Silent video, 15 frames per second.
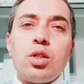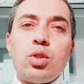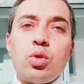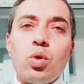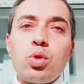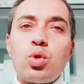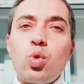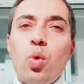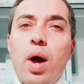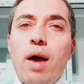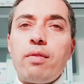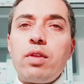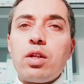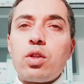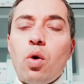those who
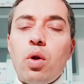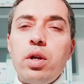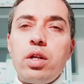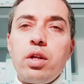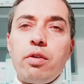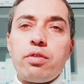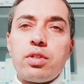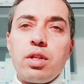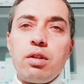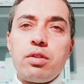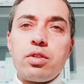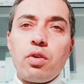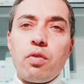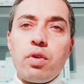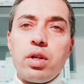have the authority of self
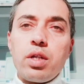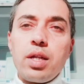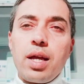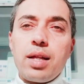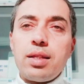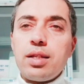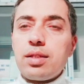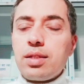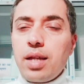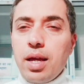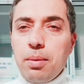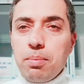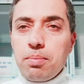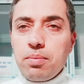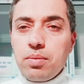sovereignty at this
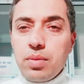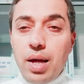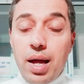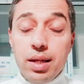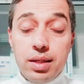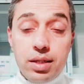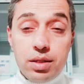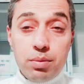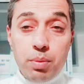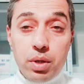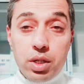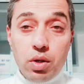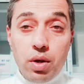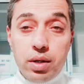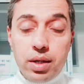time, at this
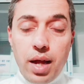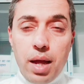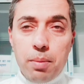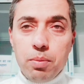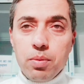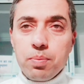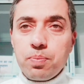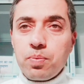particular time.